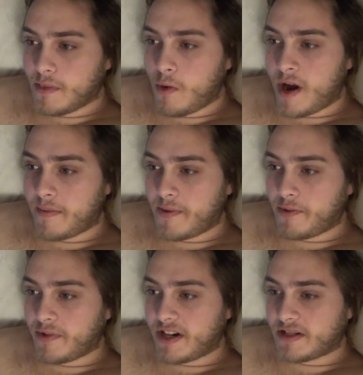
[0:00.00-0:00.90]
White
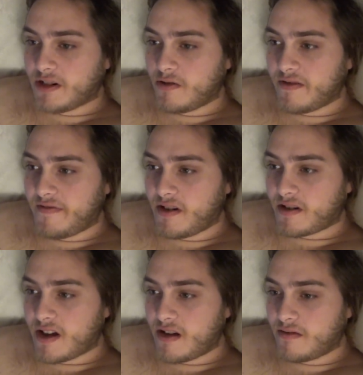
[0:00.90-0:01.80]
people need to slow the
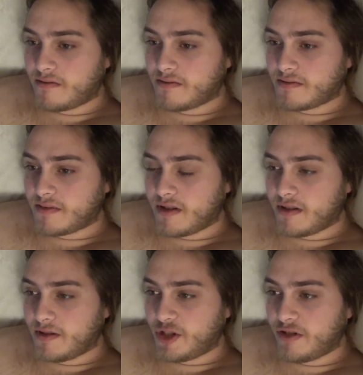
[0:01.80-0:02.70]
fuck out
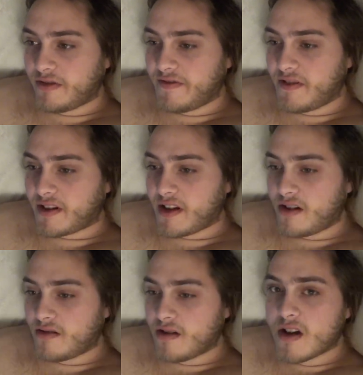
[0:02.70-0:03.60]
and chill the fuck
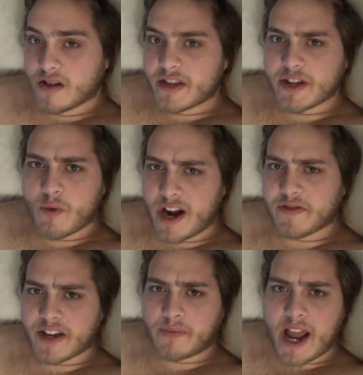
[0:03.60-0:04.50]
out. Why do you
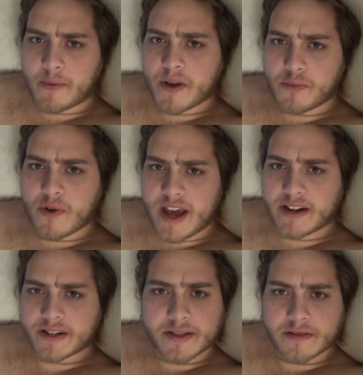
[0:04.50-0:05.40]
think black people hate
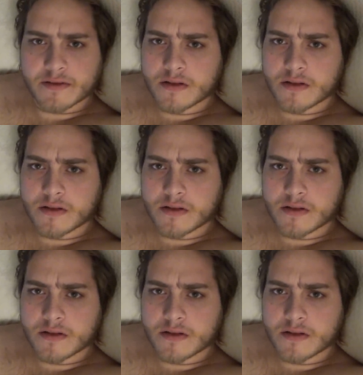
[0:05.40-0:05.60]
us?